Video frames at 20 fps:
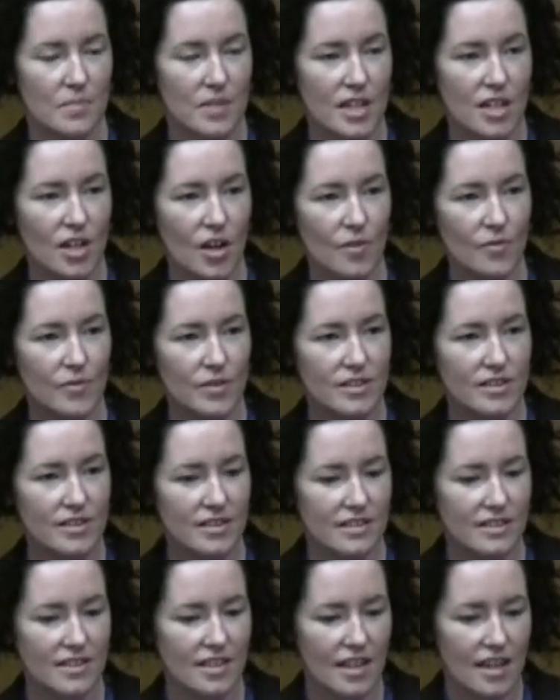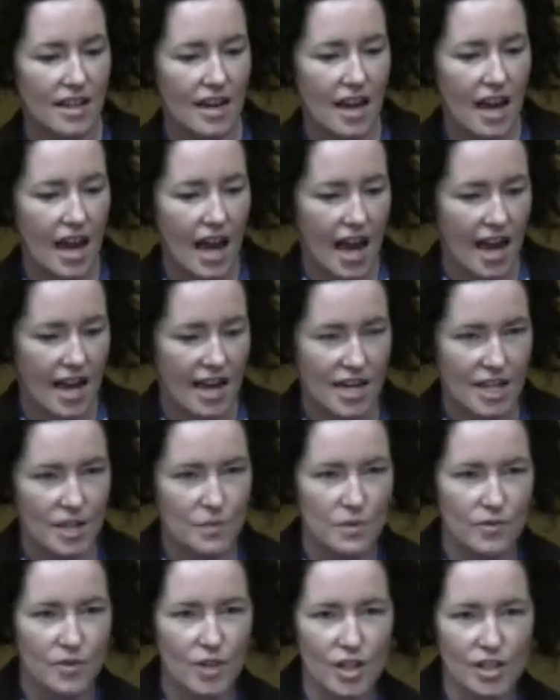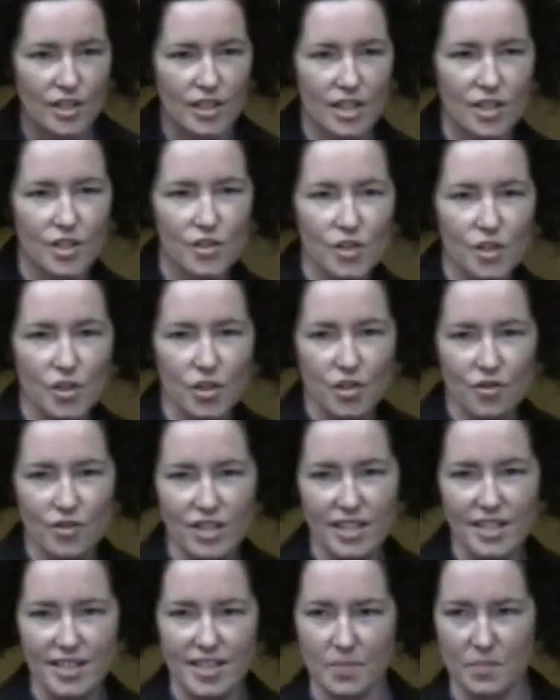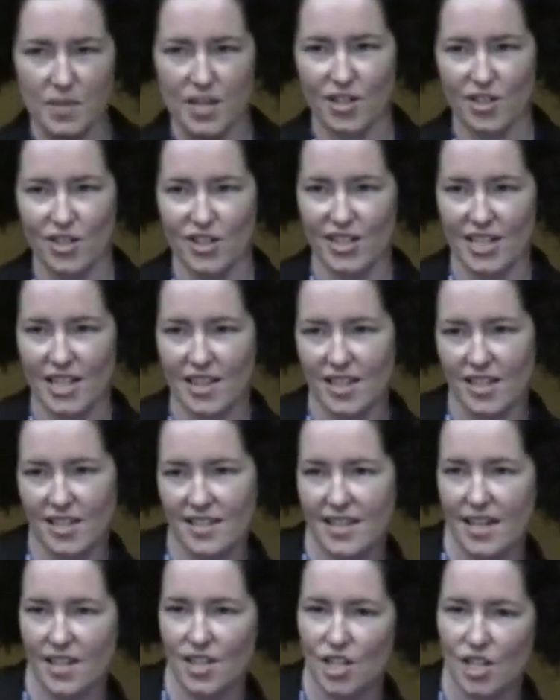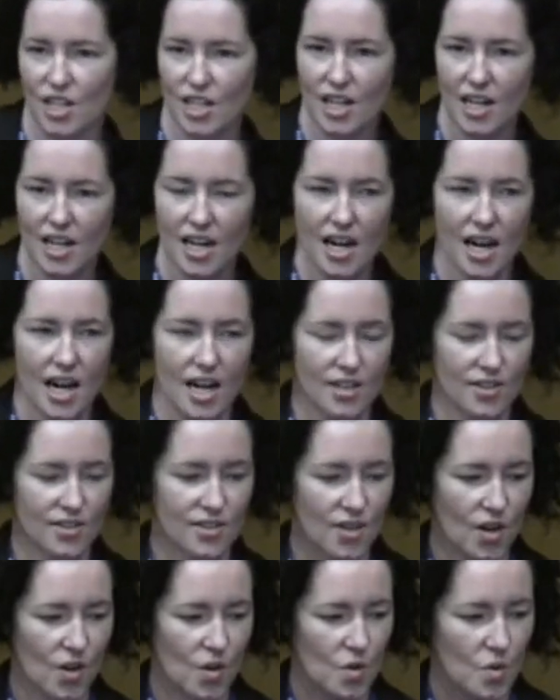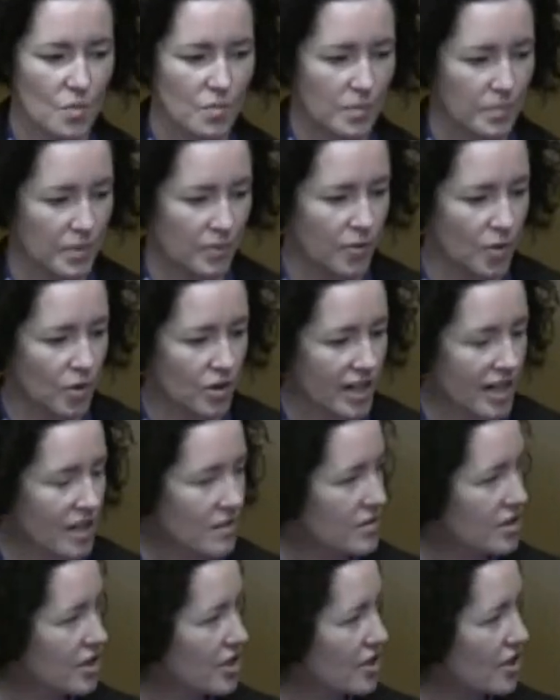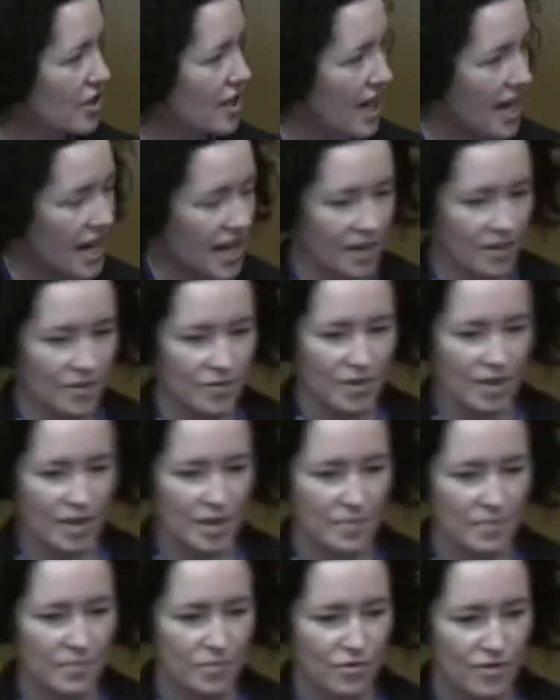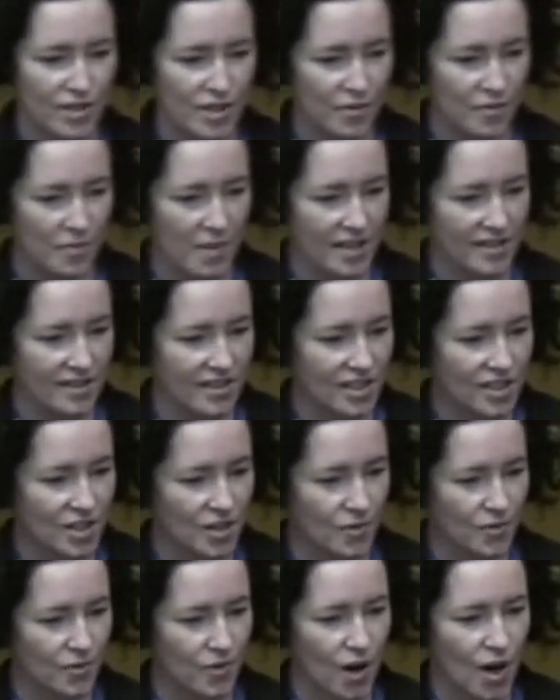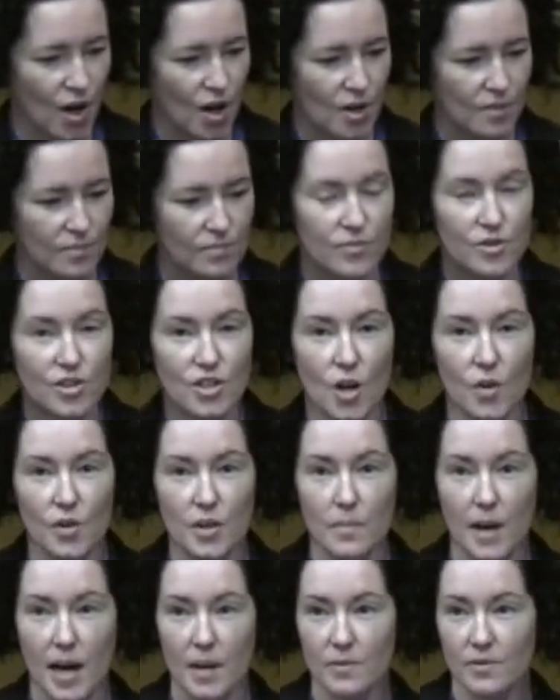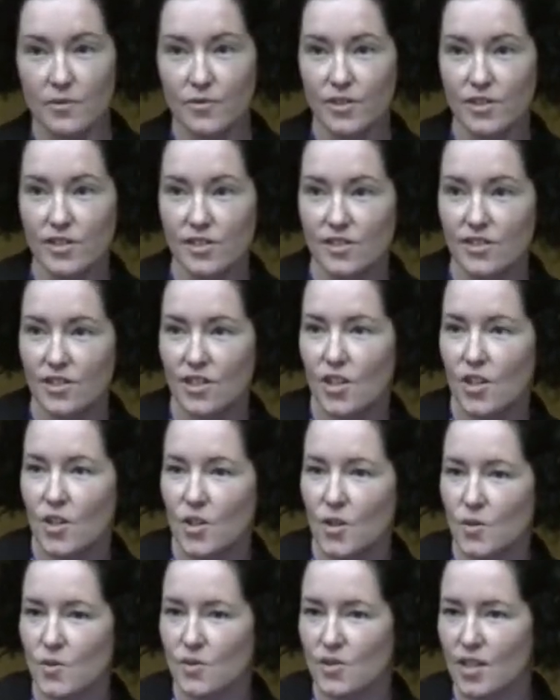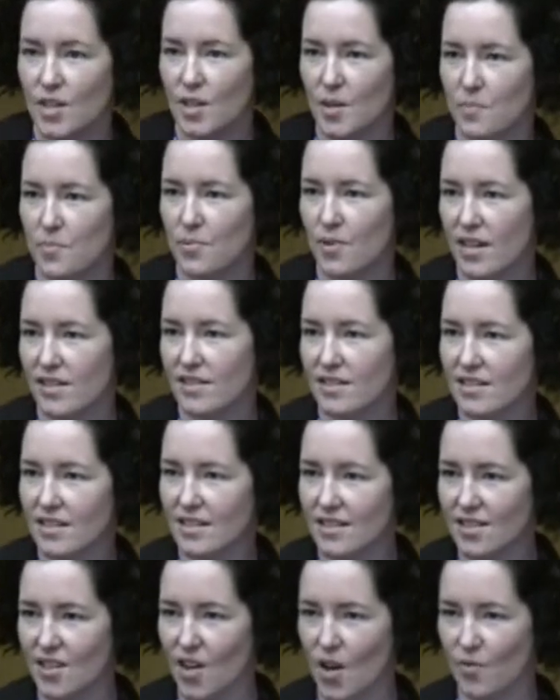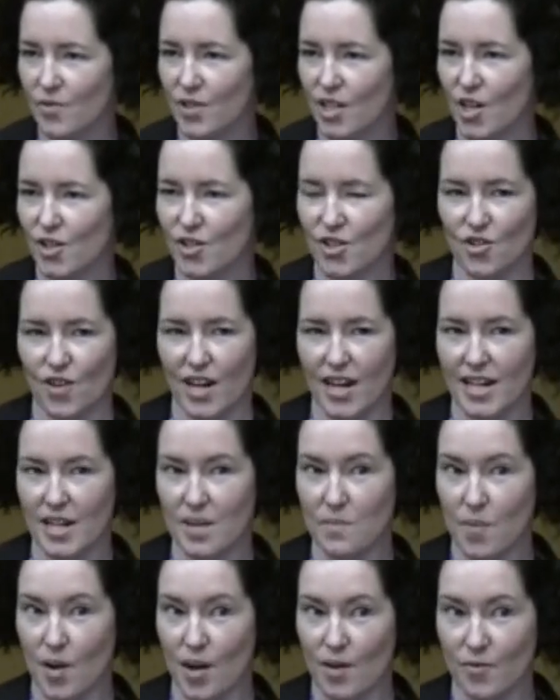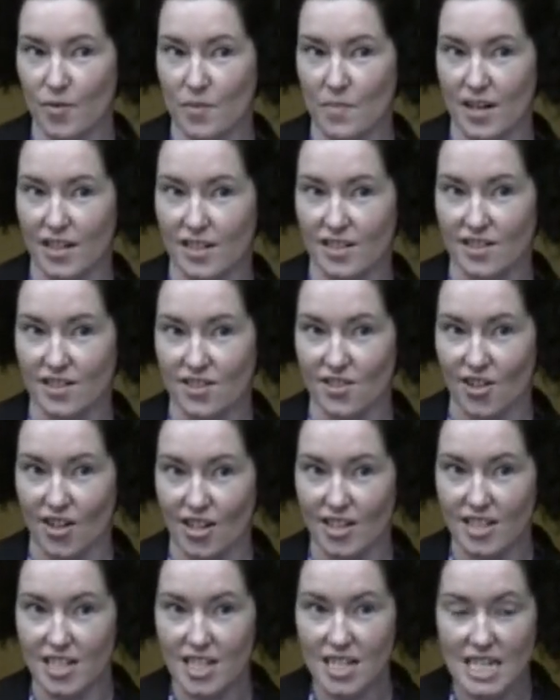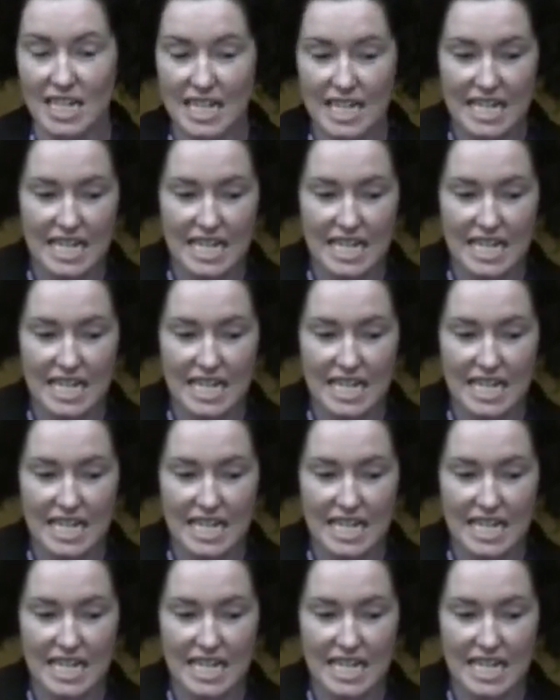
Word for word: mini conference, and we've got another three speakers in this session. So, but before that, we're just going to have a brief message from Tony Papenfuss, who's the president of the Australian Bioinformatics Society,